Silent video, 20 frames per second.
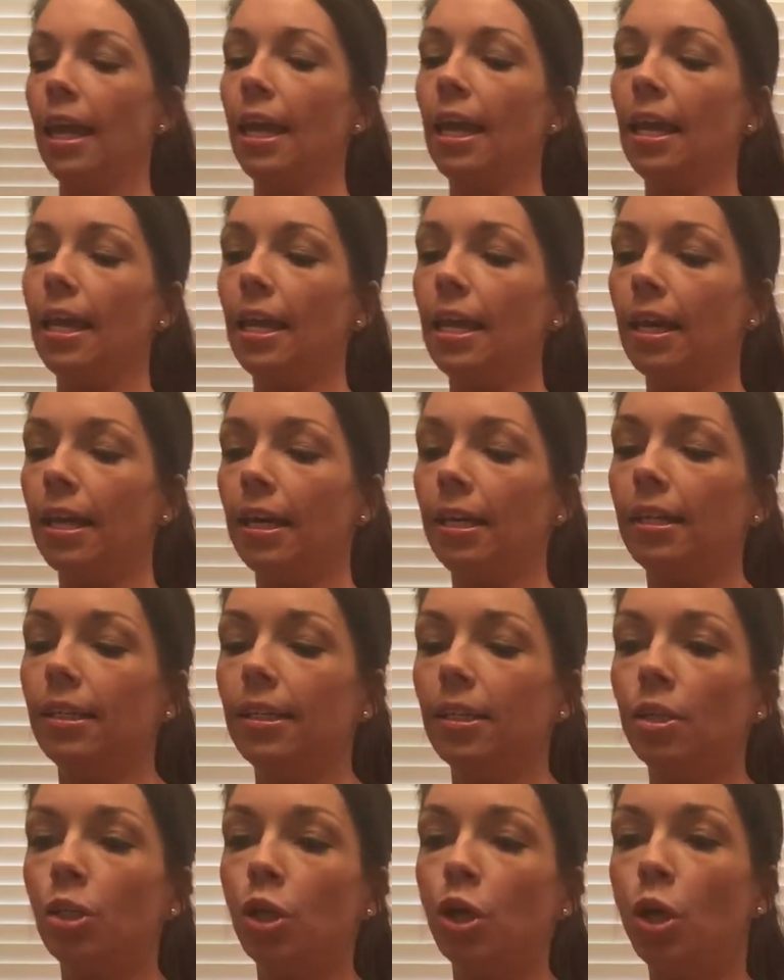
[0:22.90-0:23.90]

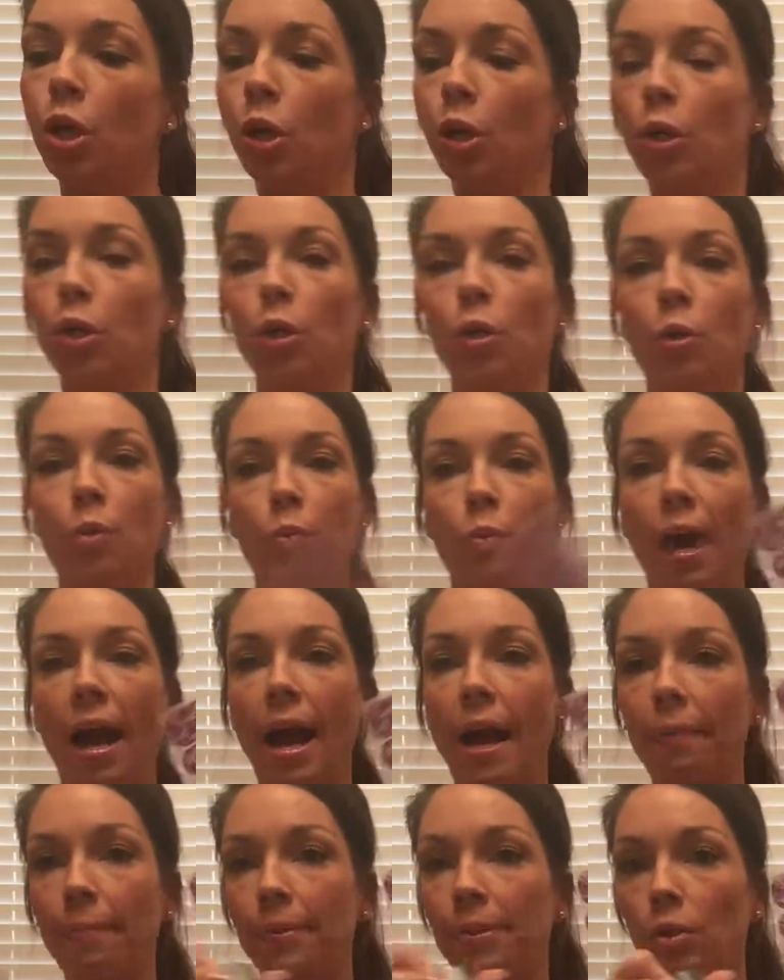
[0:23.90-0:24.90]
and your
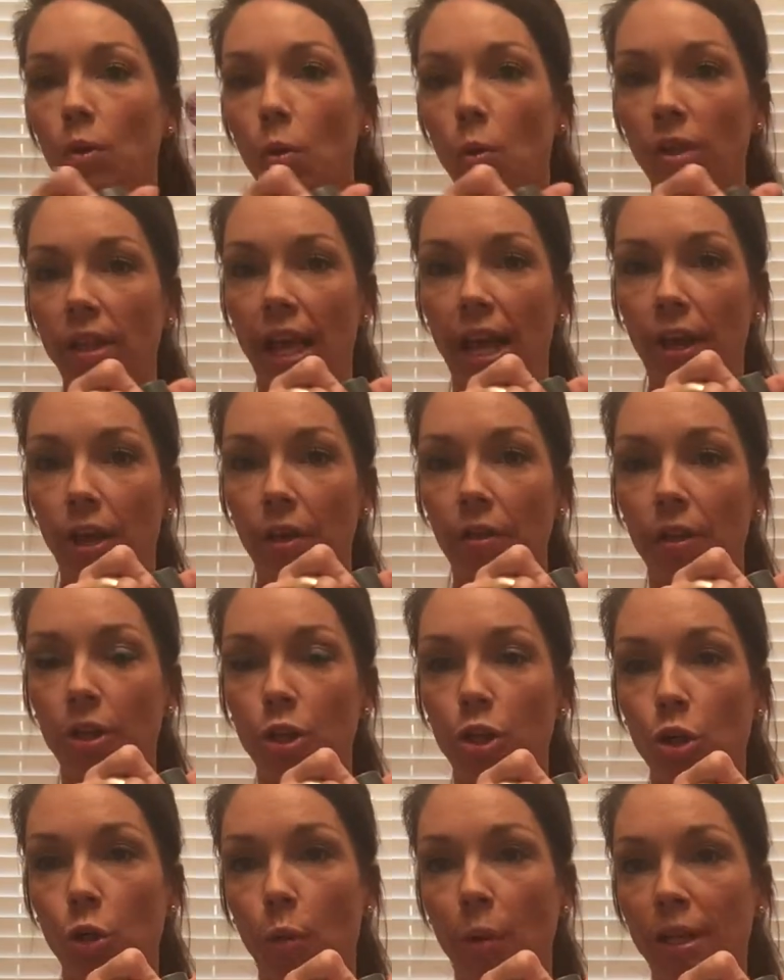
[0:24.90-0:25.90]
wraps or lacquer
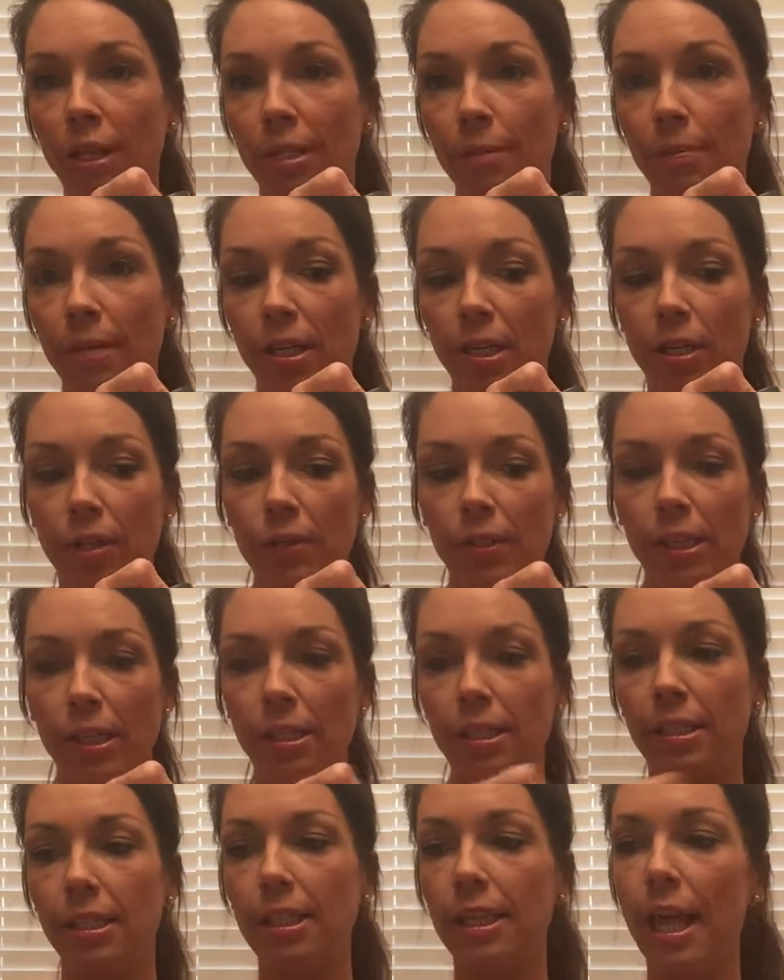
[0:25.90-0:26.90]
that you're going to be
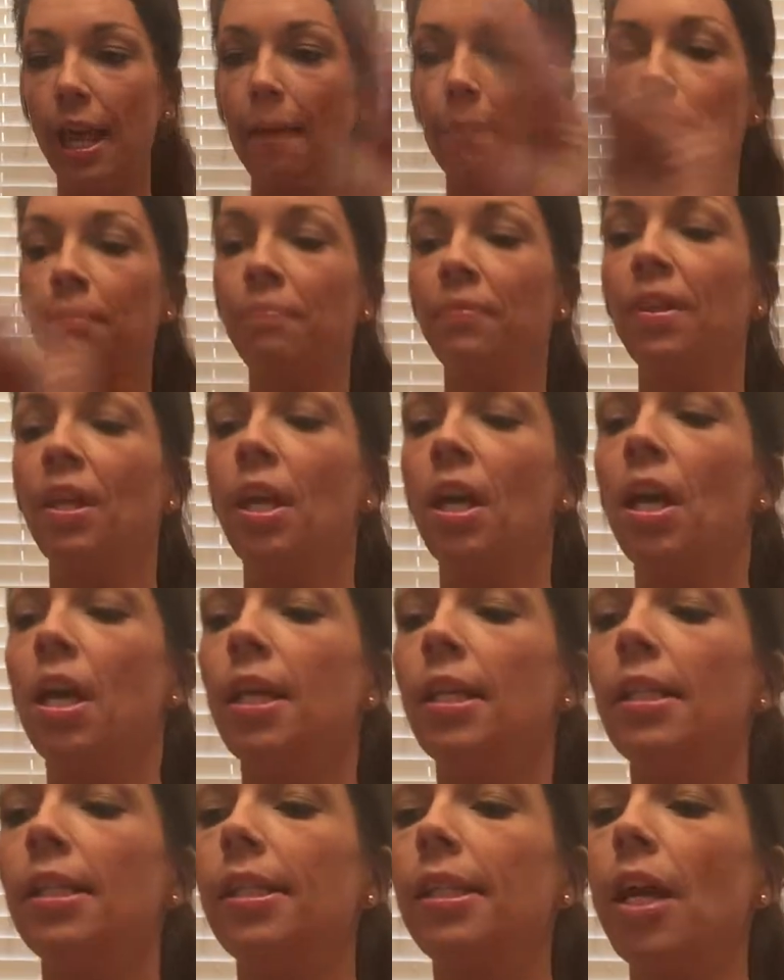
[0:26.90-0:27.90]
using today.
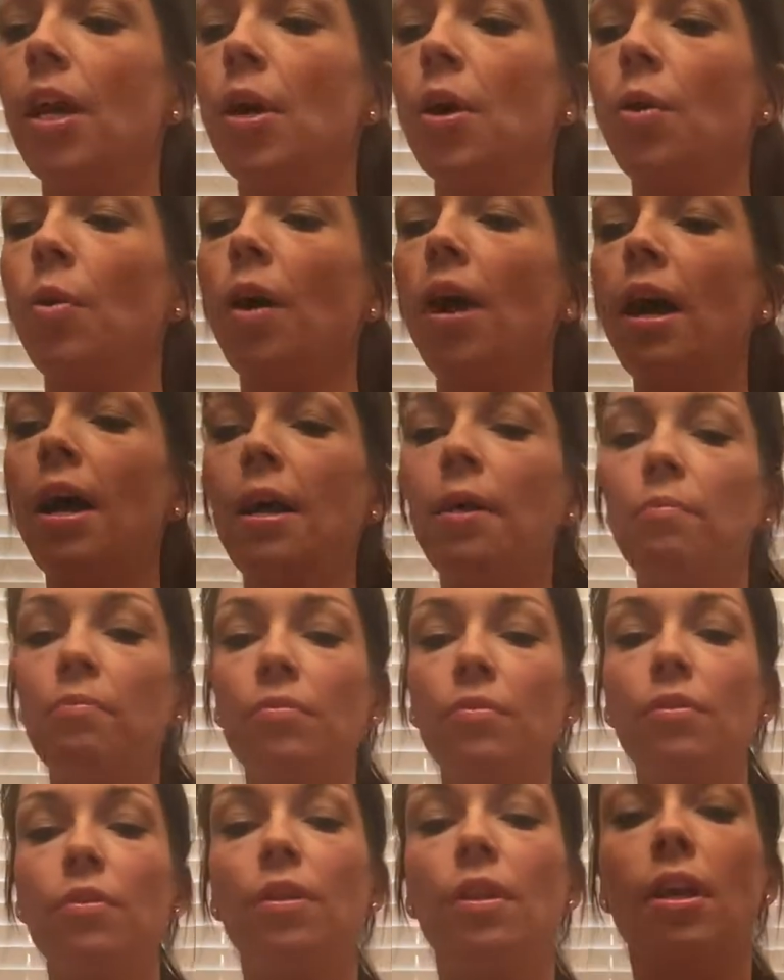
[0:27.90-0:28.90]
So
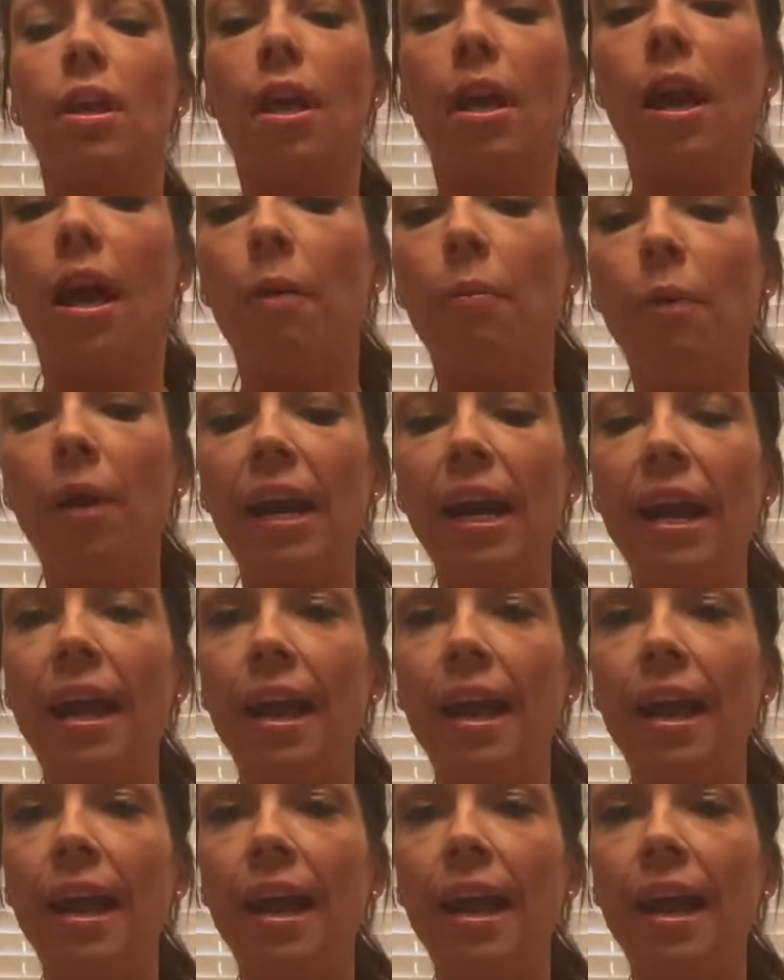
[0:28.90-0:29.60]
what I